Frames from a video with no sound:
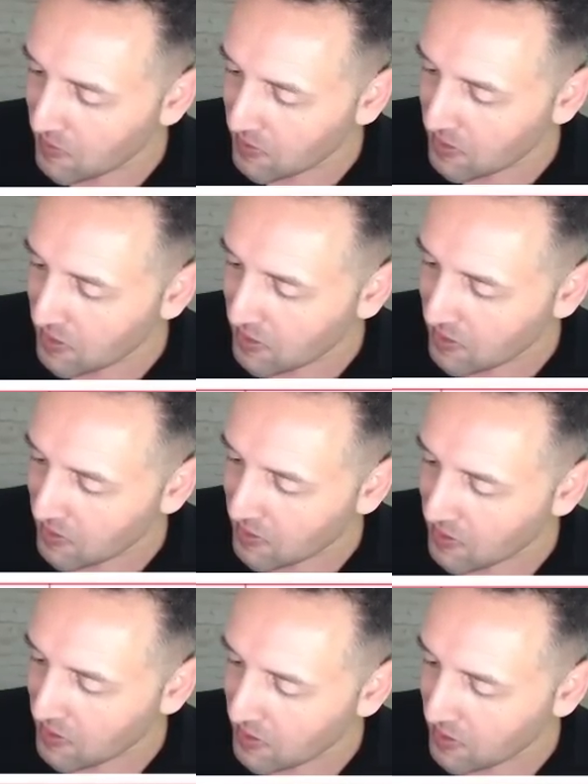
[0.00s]

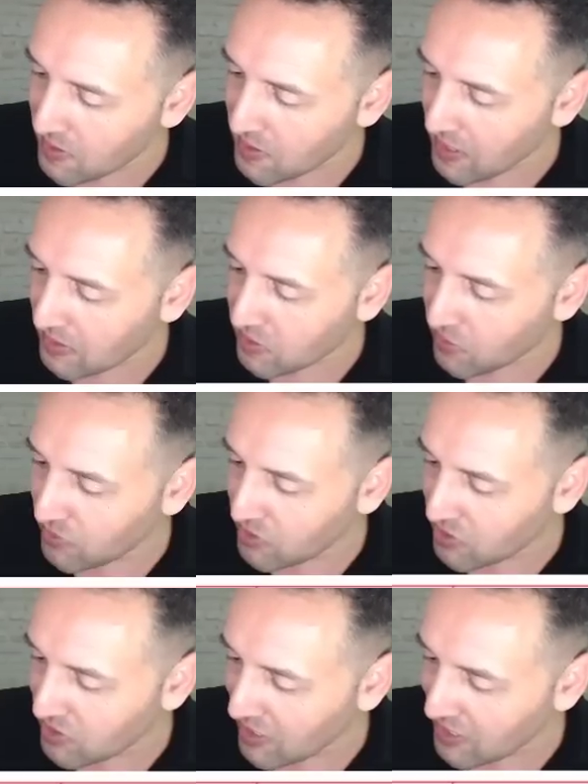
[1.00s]
kick, and so we're
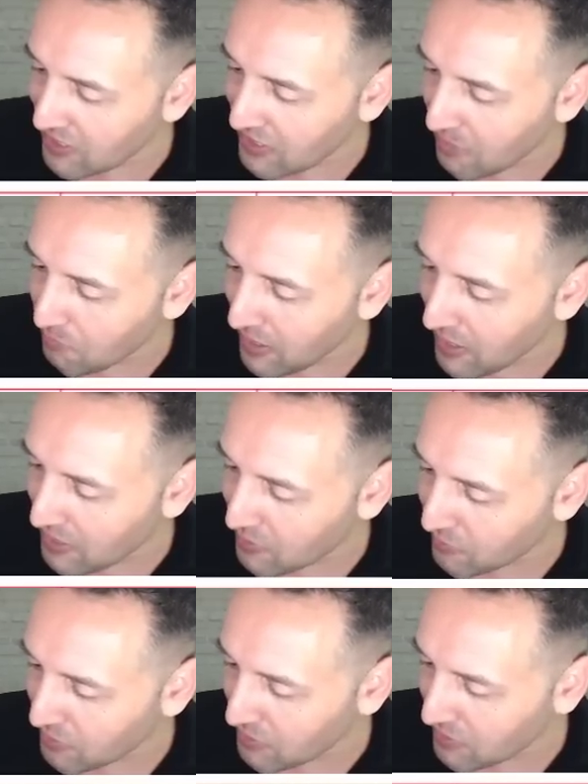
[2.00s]
just taking that part
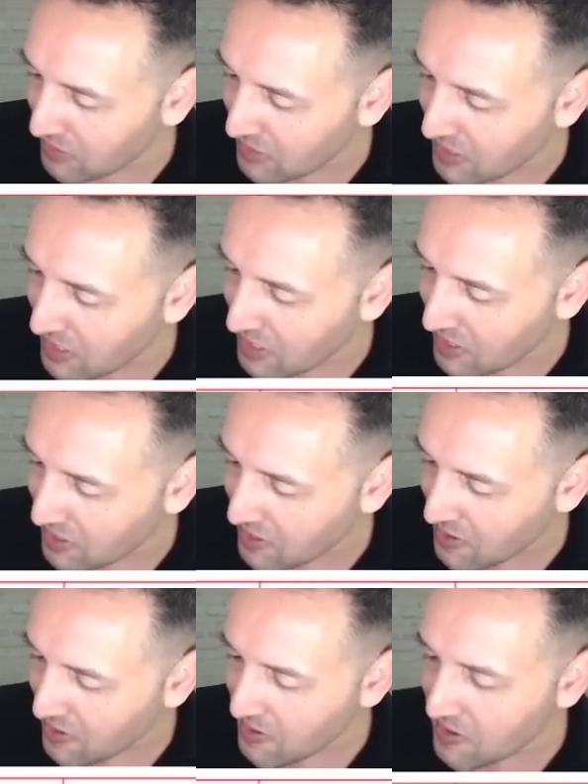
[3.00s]
of it, kick,
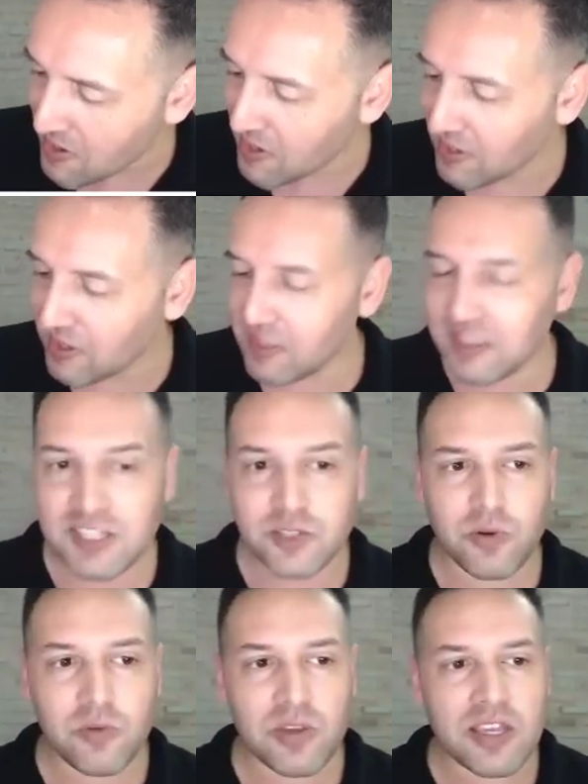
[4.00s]
and that's
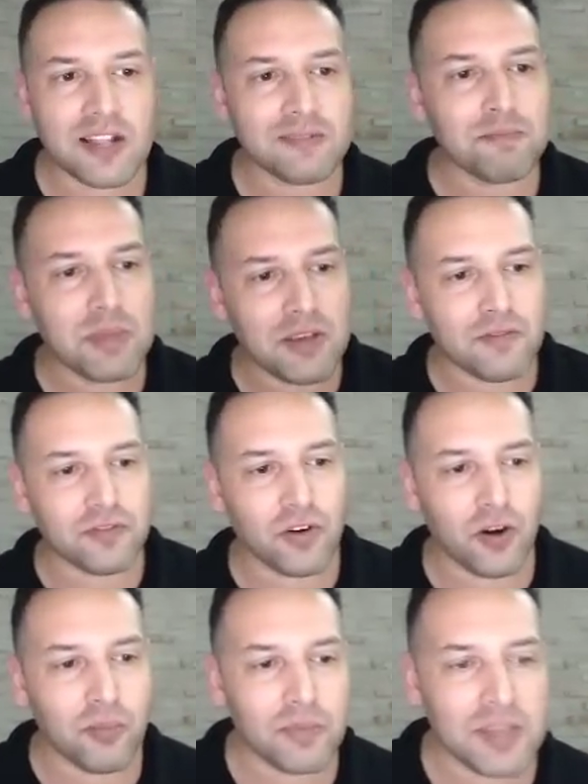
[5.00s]
where we get mi
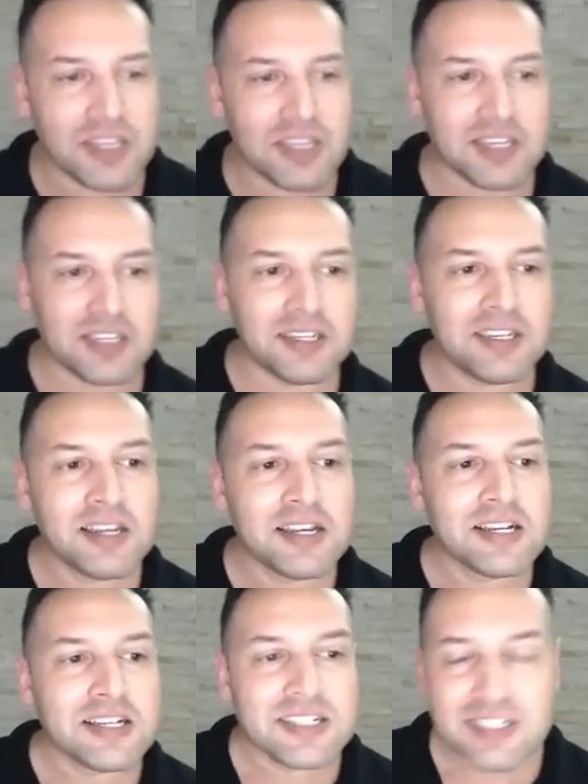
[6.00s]
from in
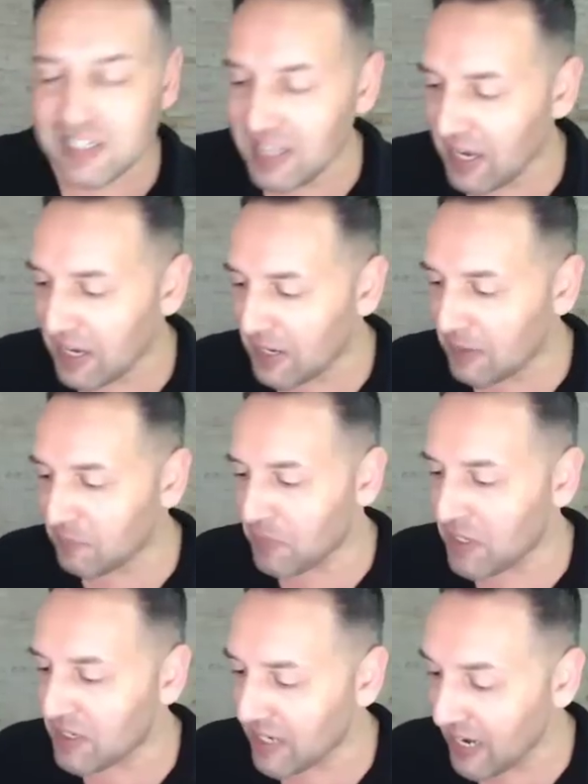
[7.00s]

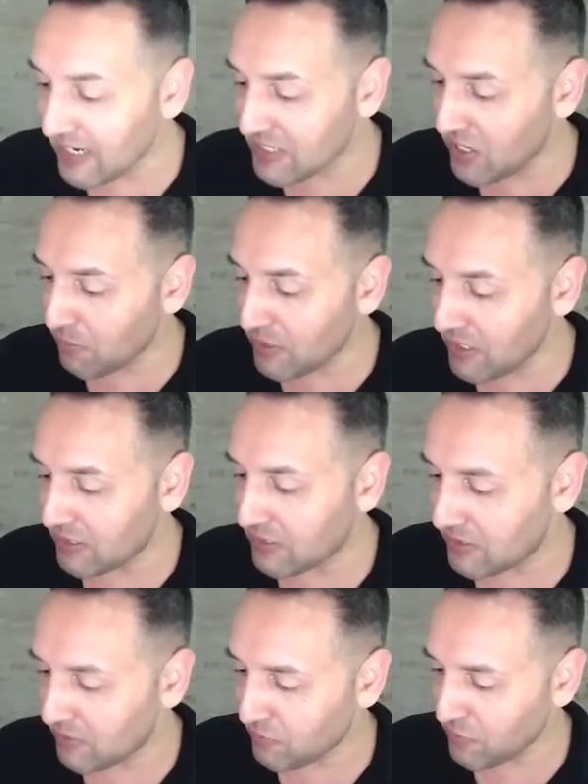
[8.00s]
hiragana
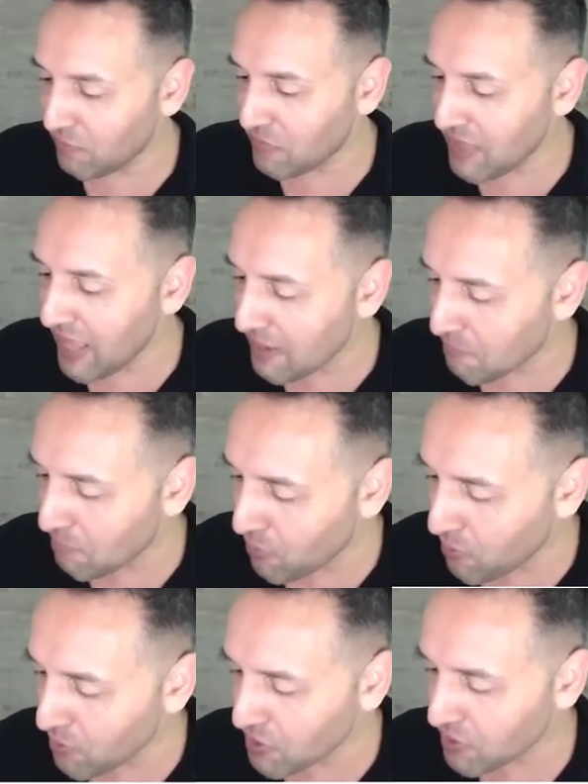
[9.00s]
Japanese, from that
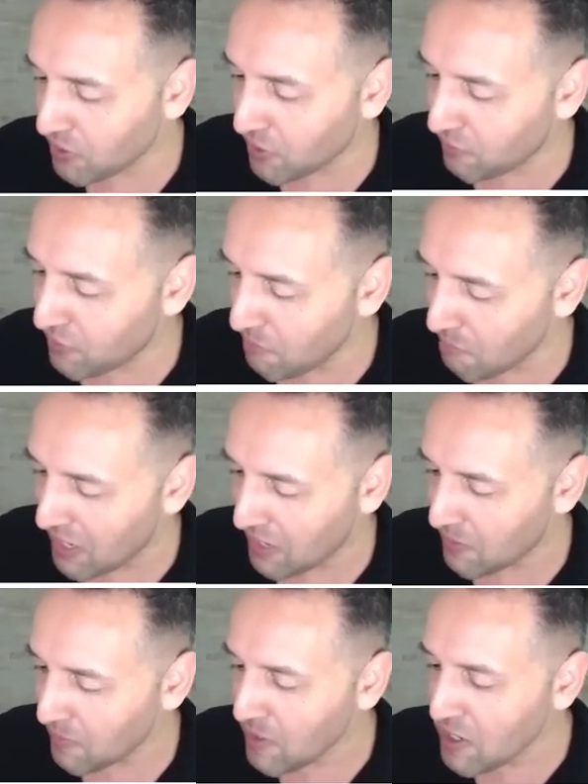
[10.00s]
portion of the mei.
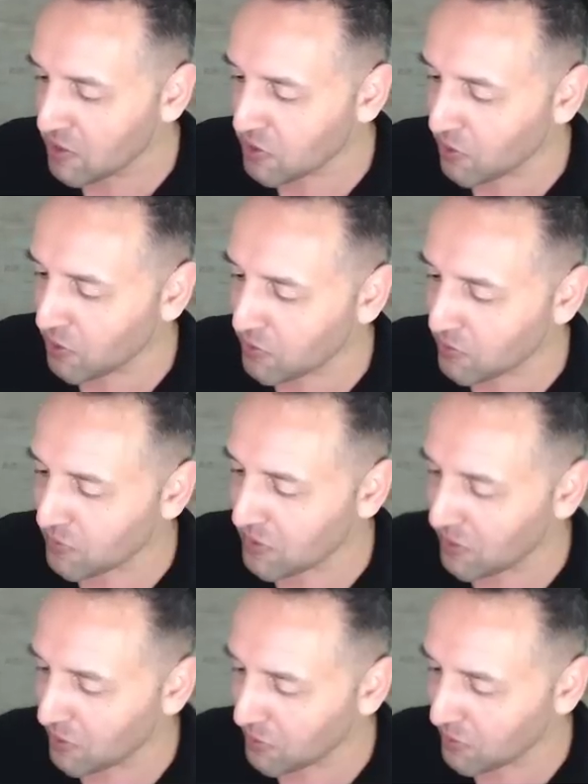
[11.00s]
So, you
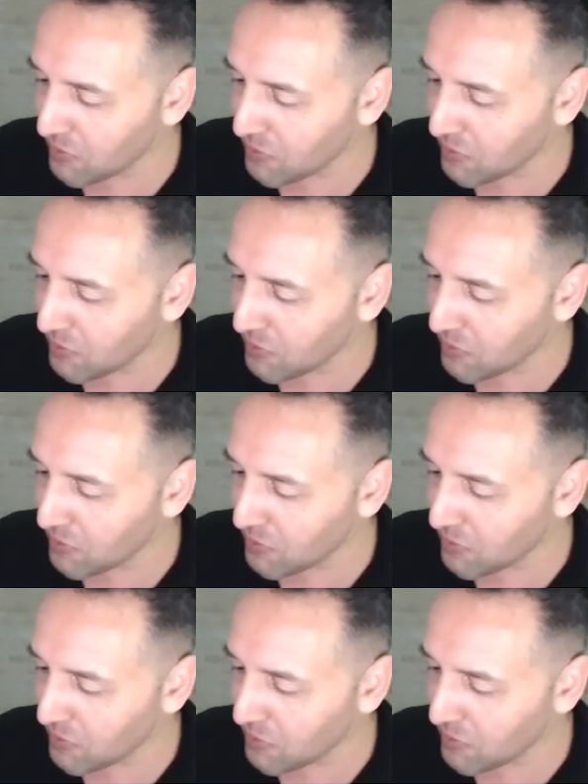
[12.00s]
know,